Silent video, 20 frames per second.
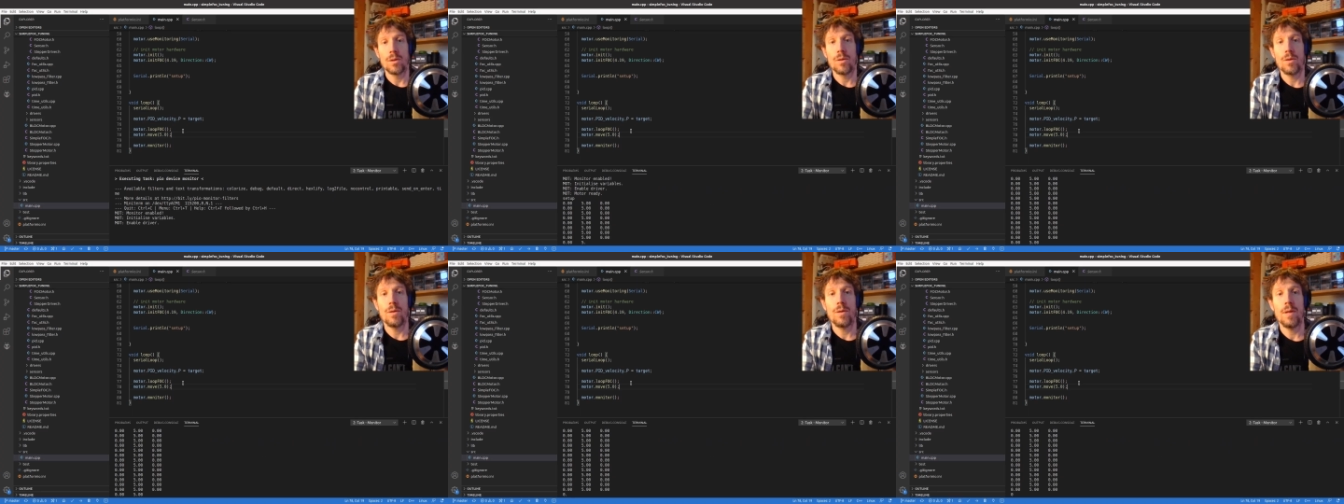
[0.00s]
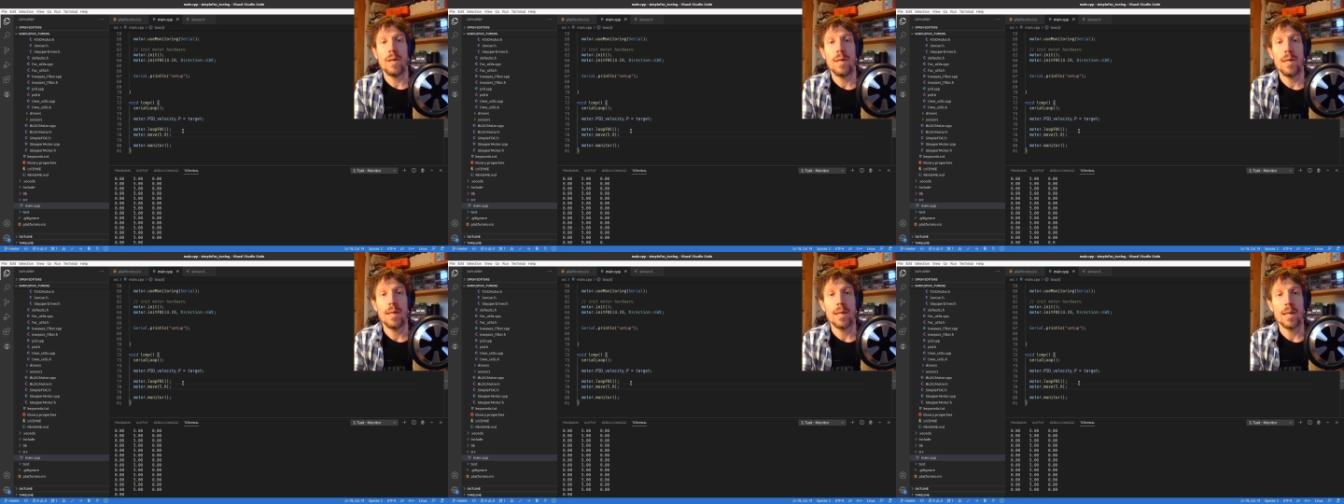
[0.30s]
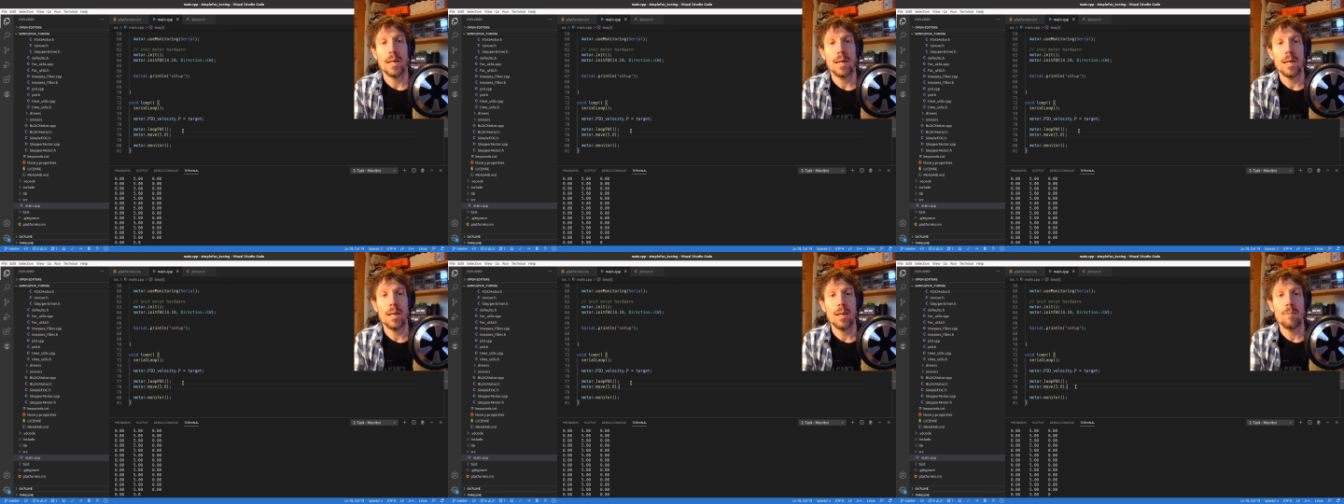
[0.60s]
the
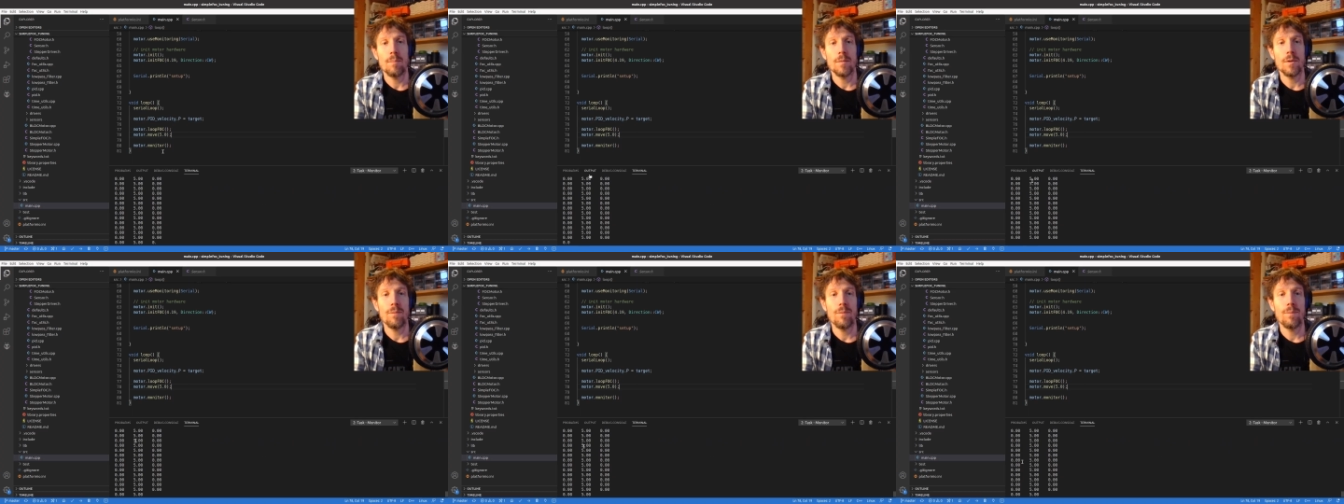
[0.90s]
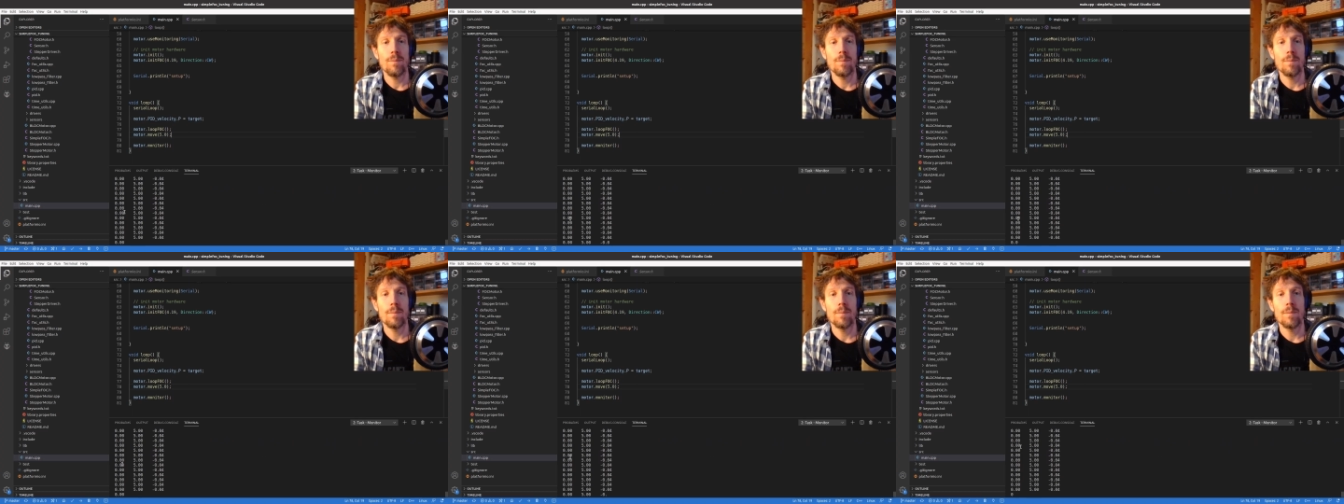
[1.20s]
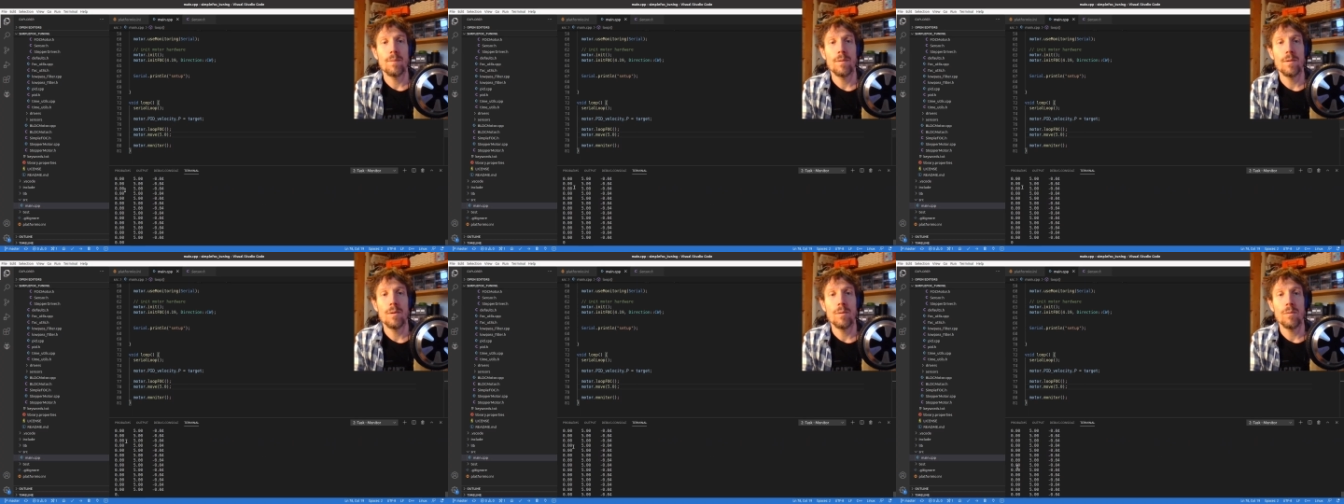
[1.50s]
um,
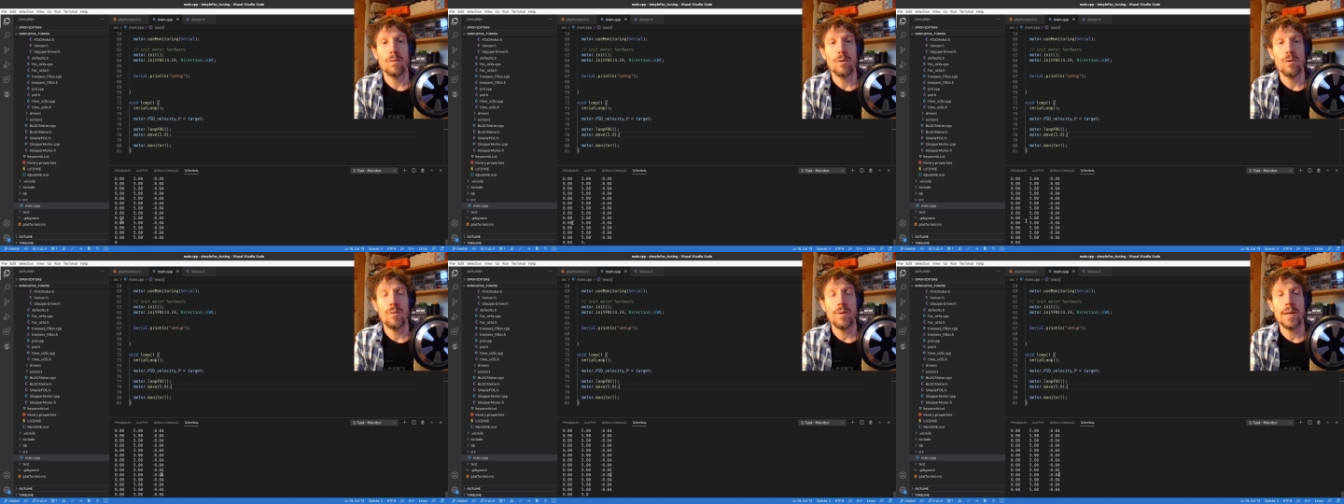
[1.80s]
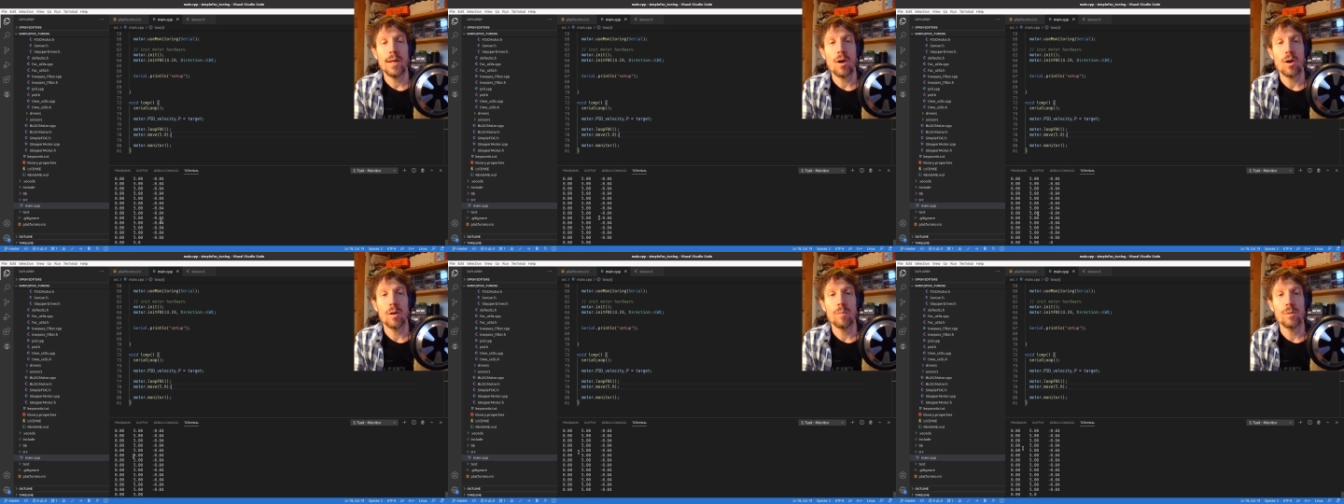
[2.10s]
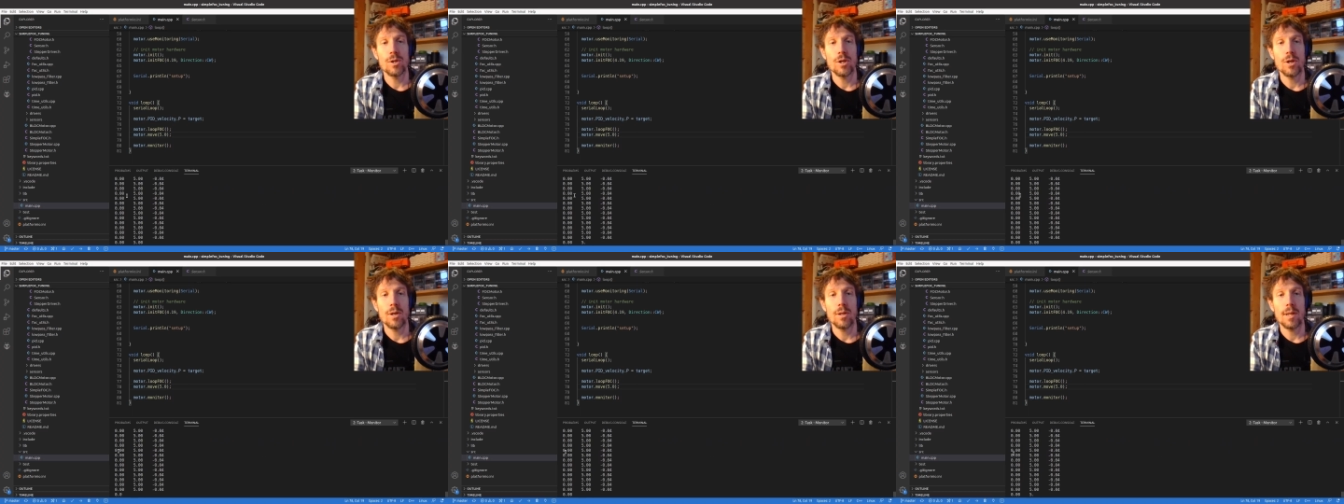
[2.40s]
three columns
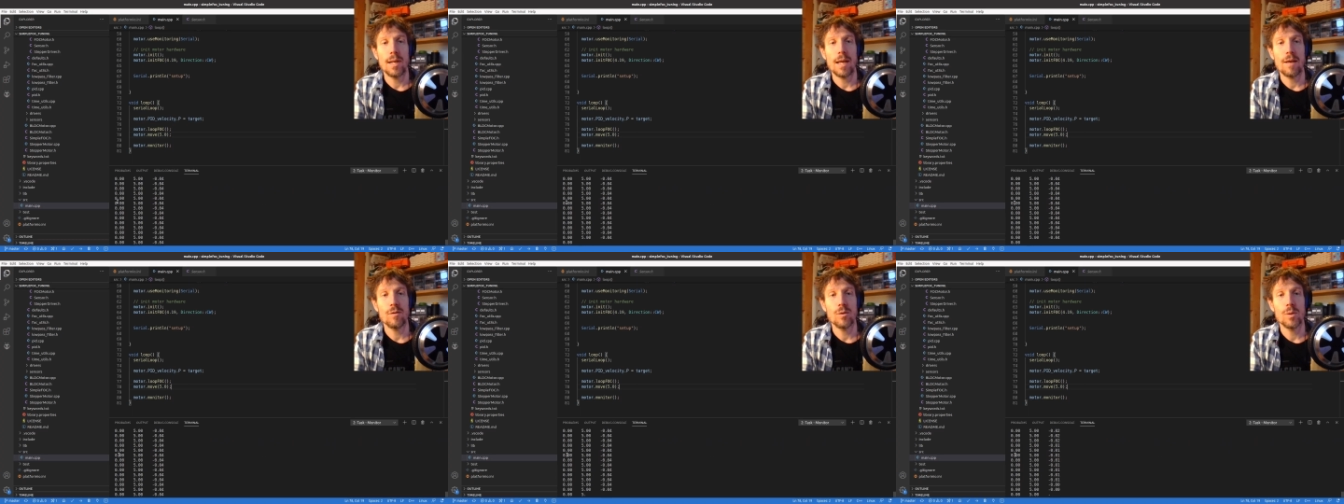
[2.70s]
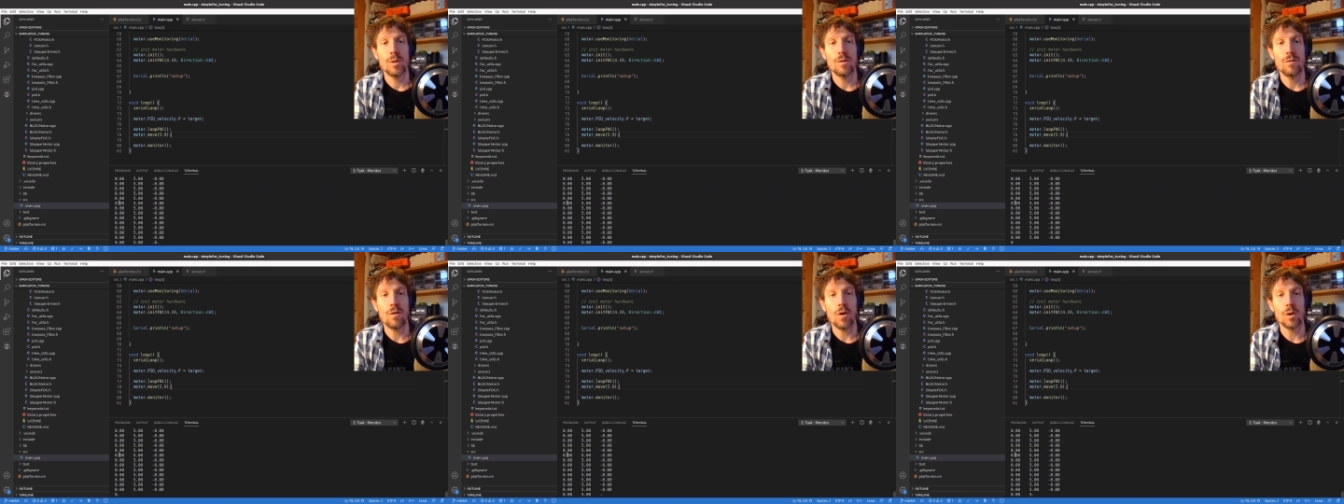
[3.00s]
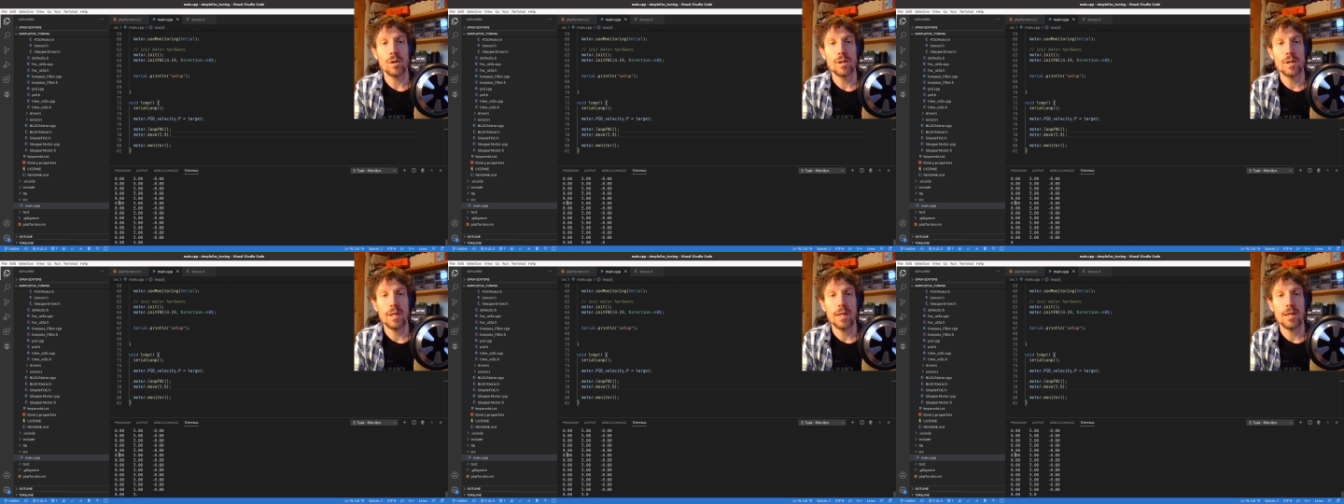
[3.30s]
here, the left one's
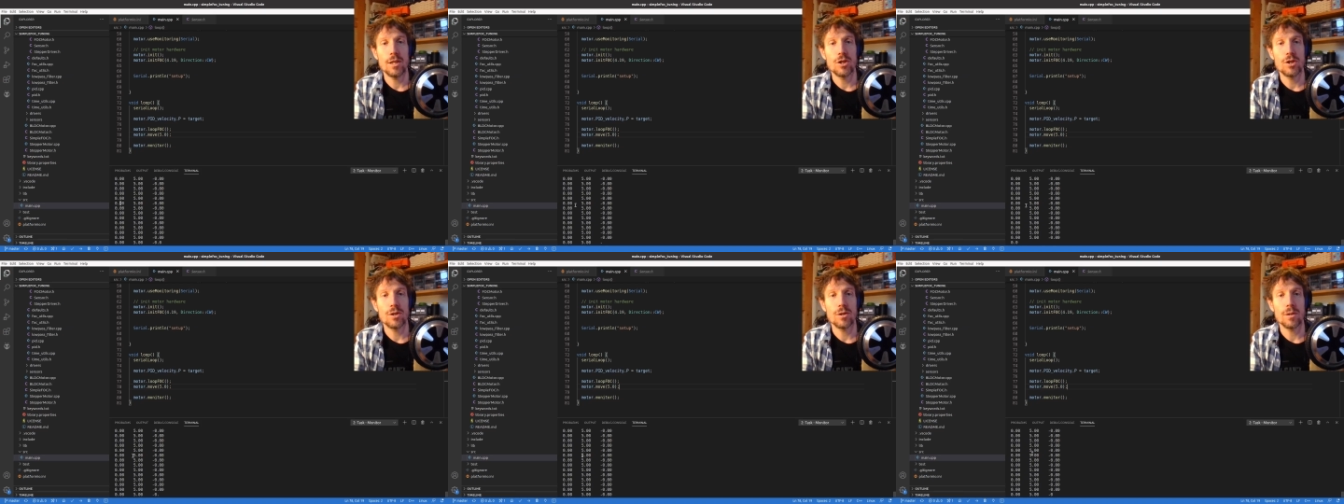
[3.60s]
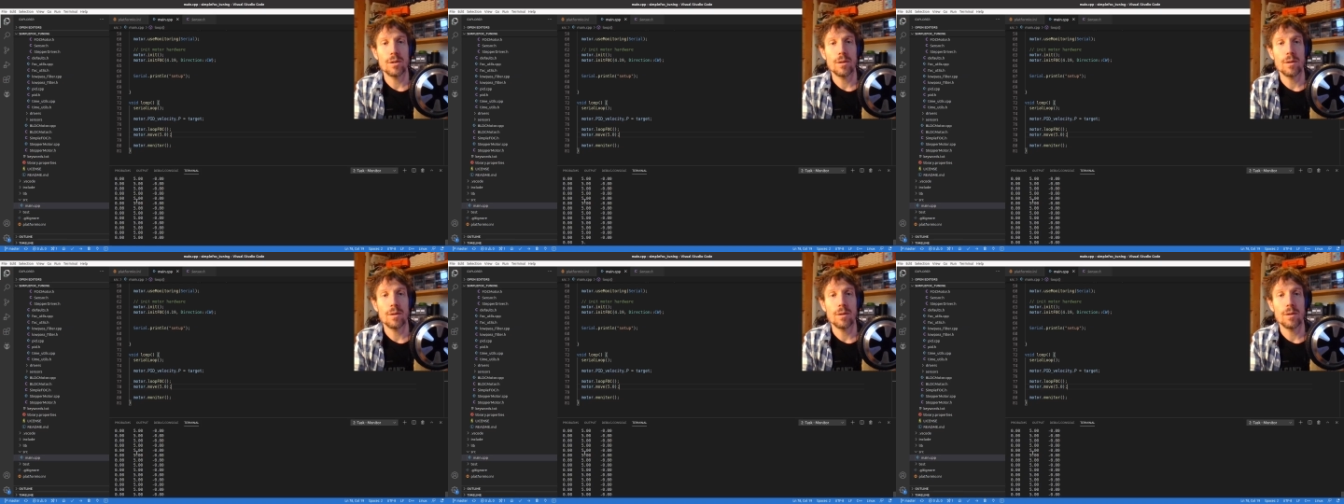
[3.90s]
voltage,